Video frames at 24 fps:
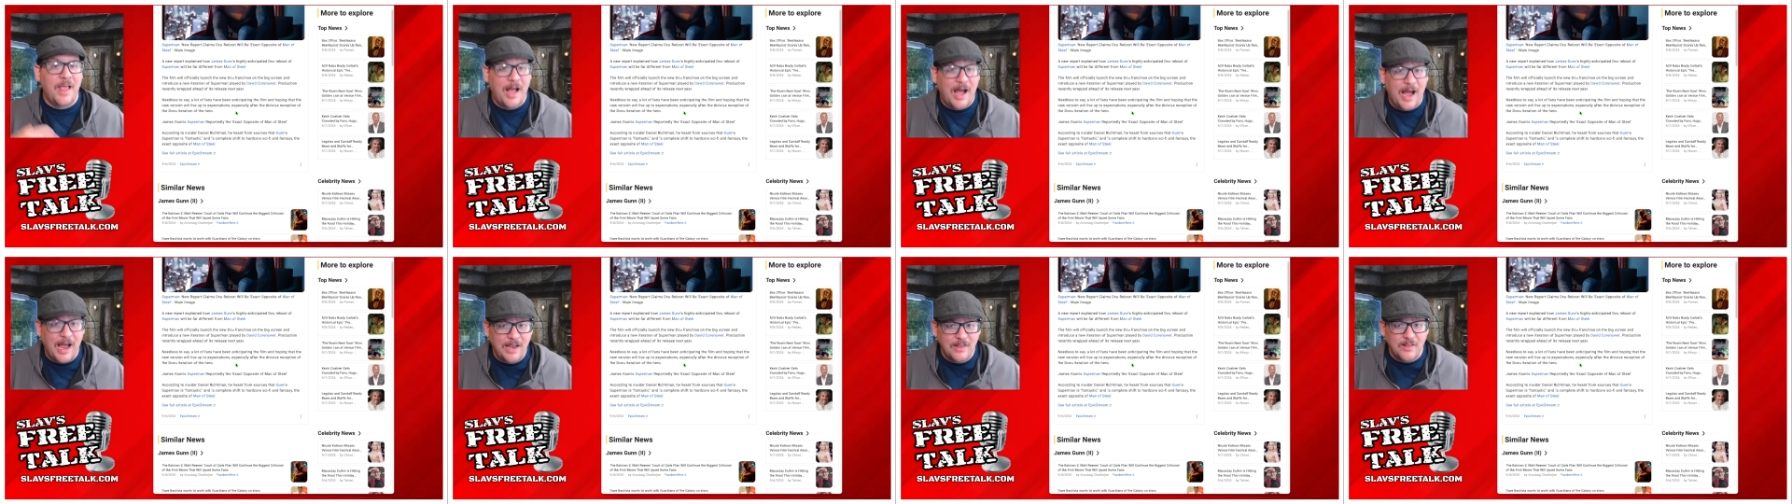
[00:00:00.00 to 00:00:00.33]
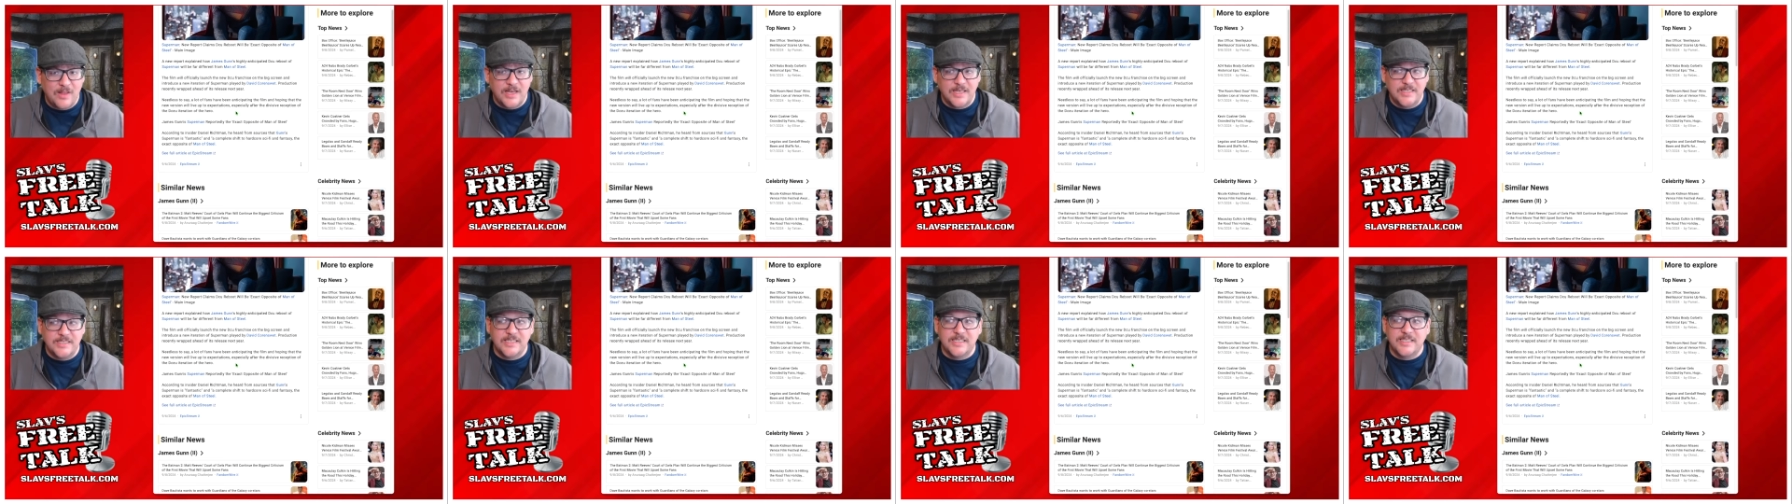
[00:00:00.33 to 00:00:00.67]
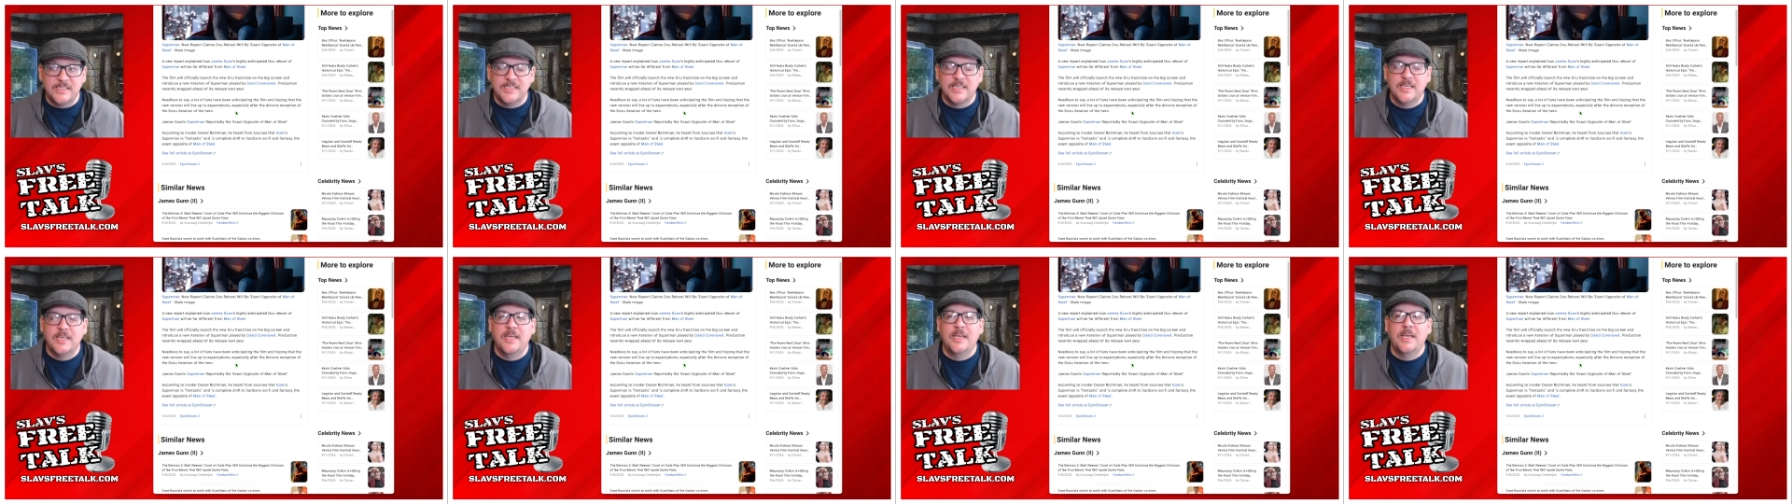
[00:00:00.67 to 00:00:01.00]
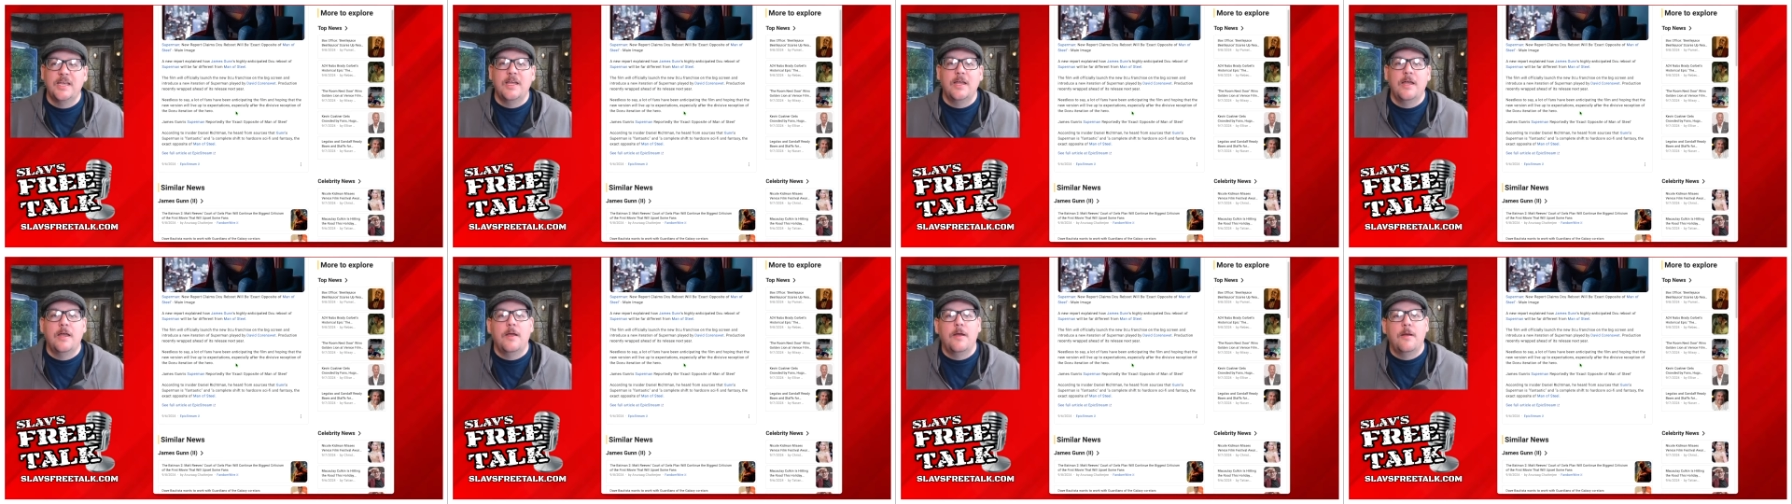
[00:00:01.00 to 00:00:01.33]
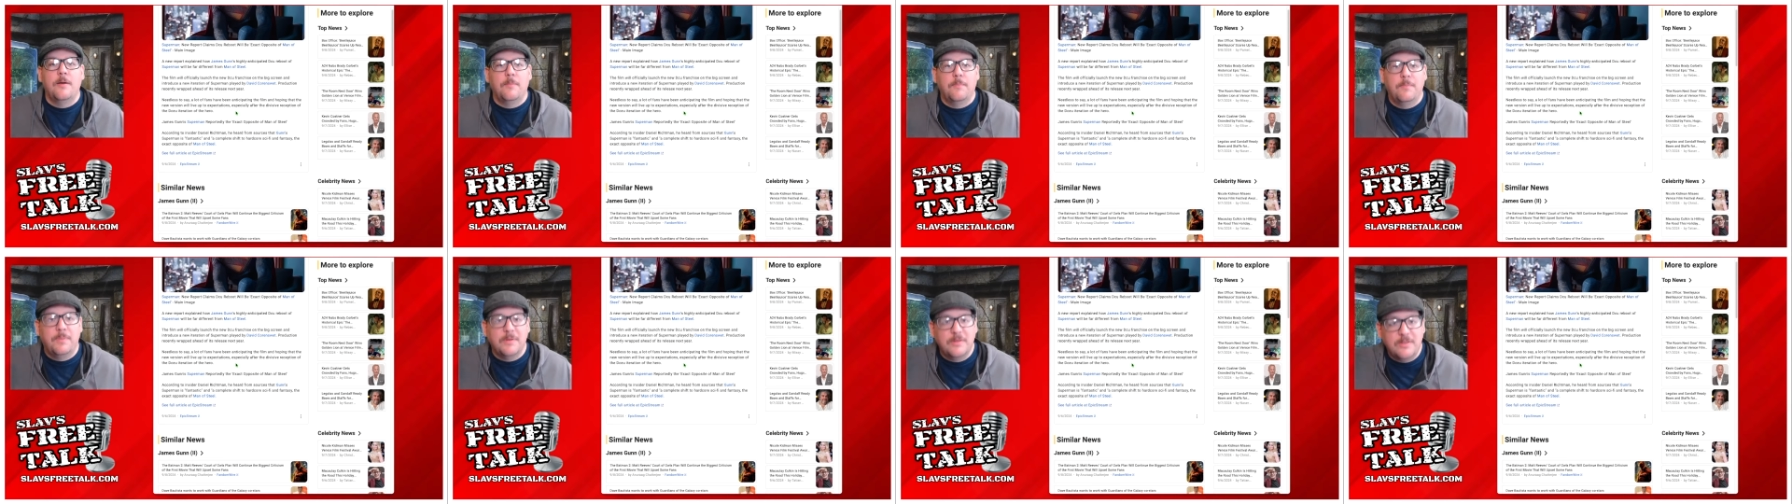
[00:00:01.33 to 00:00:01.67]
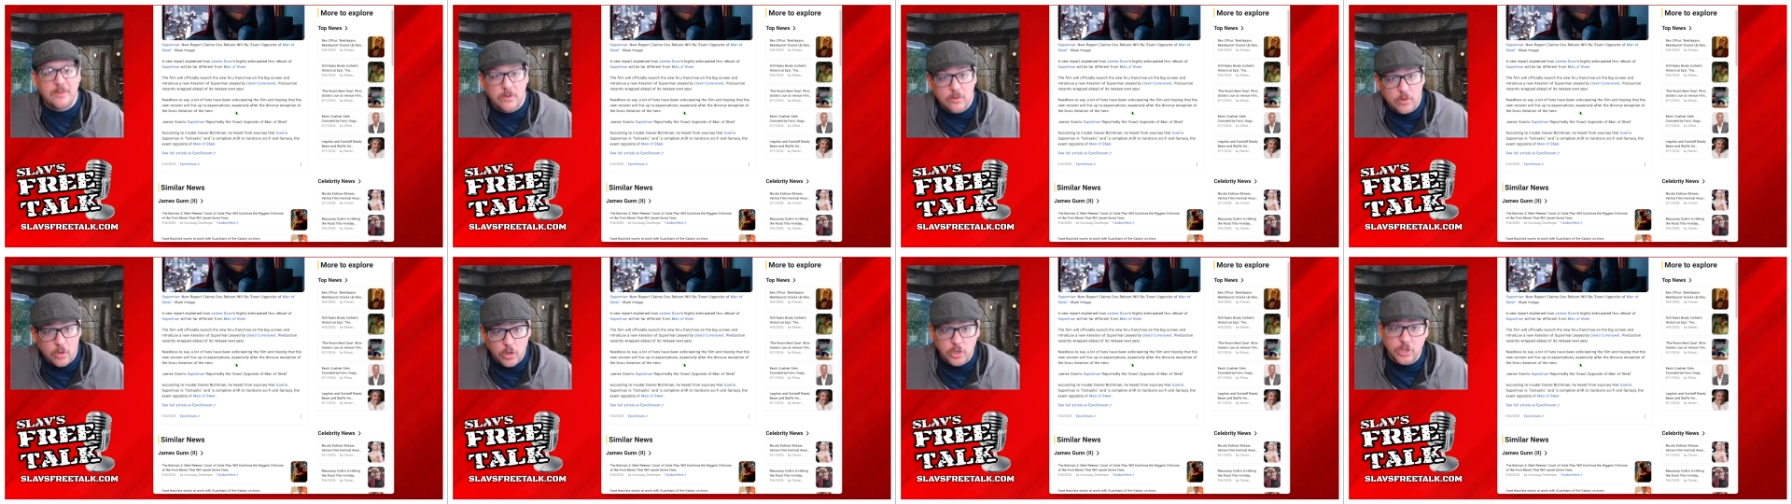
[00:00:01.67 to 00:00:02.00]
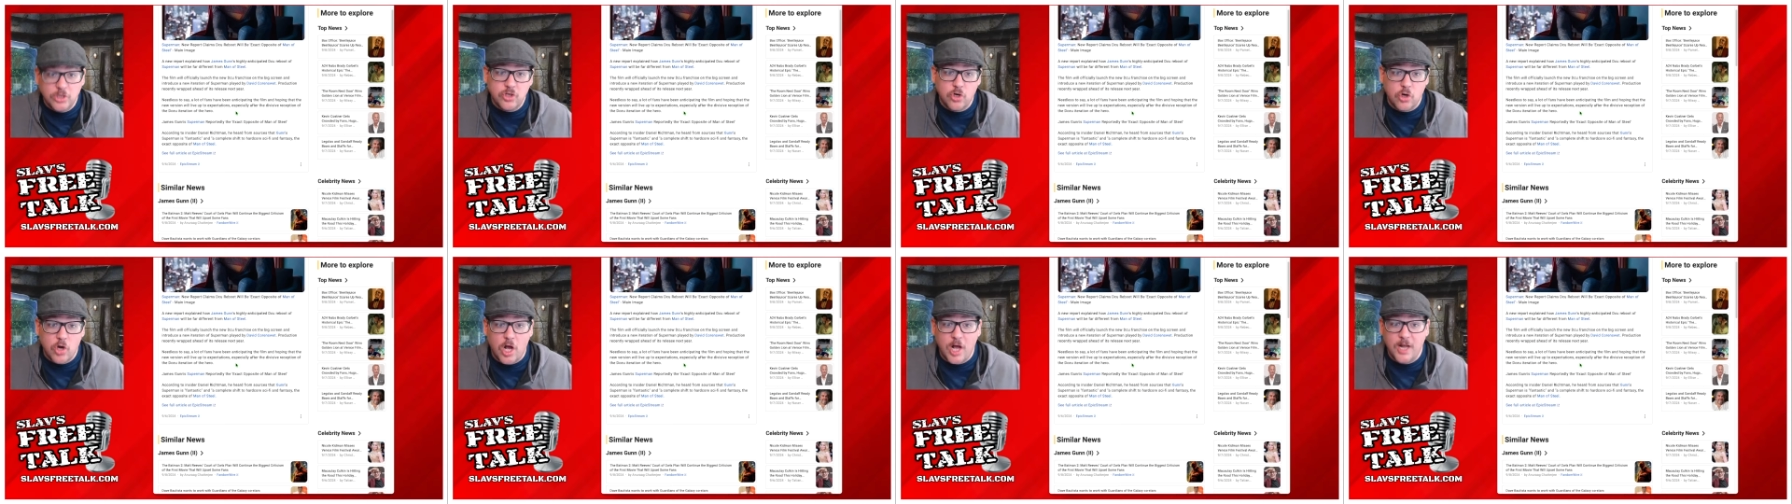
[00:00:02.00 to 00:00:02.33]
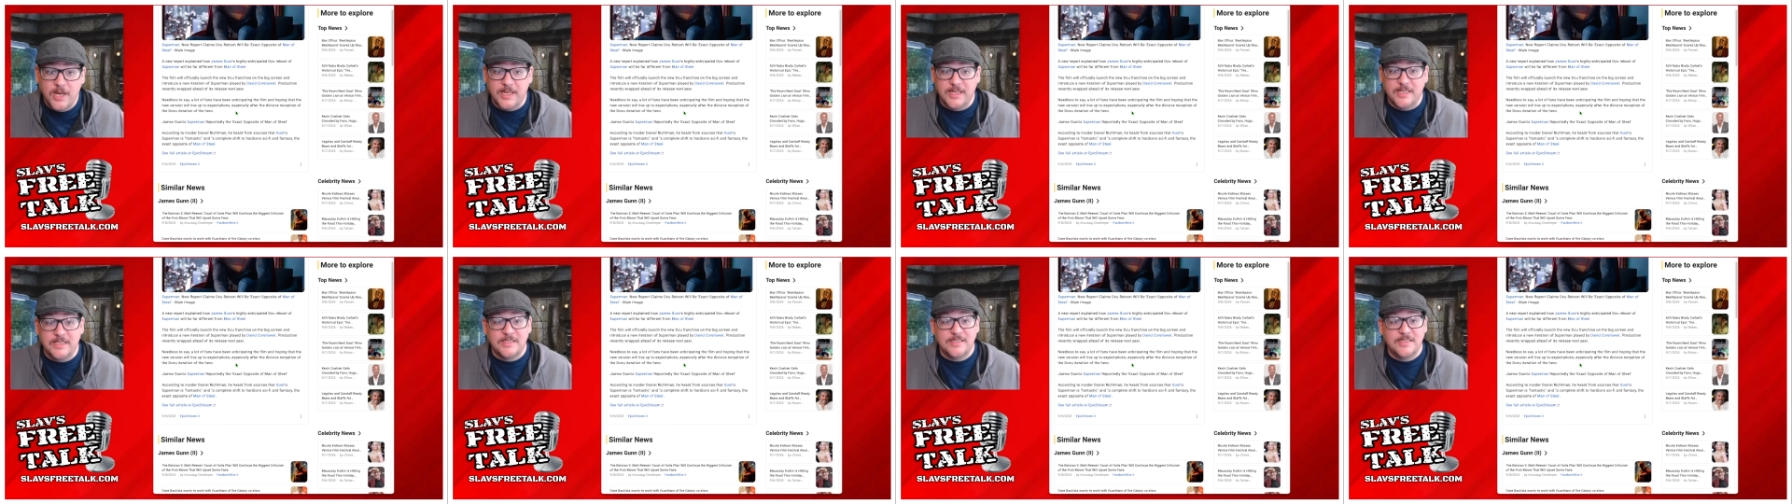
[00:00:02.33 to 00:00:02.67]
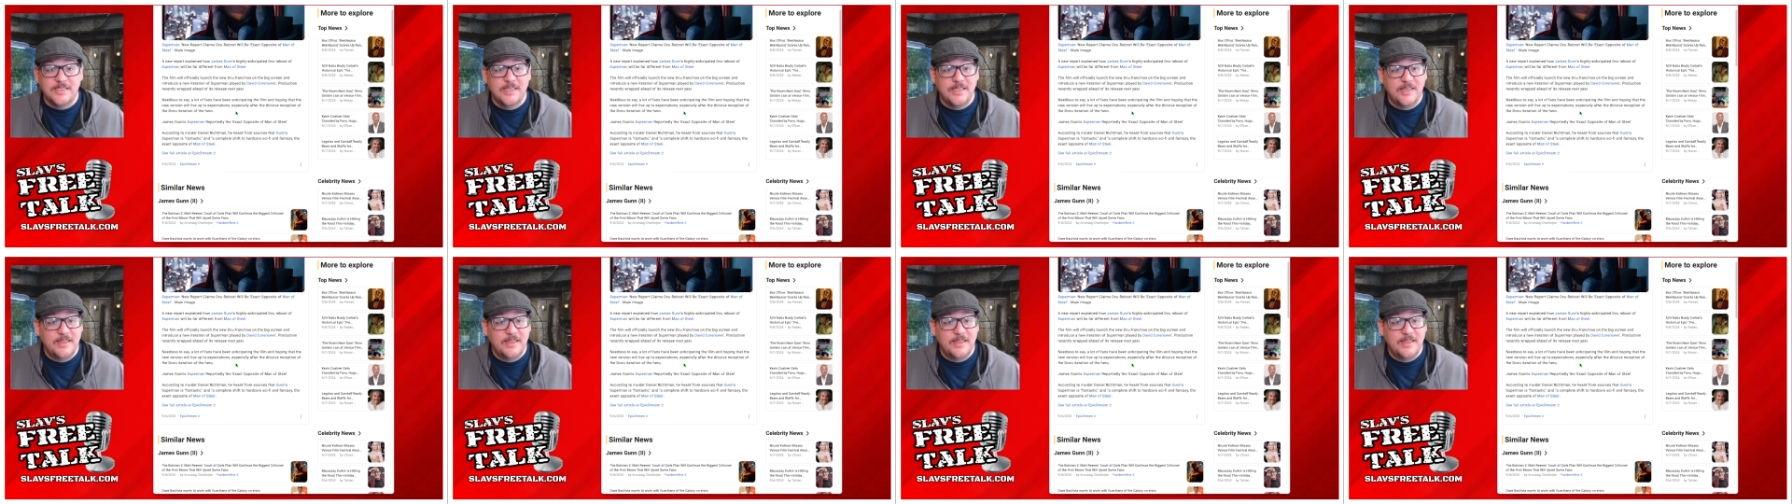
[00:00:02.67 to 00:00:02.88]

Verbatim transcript: I liked it. But the larger audience,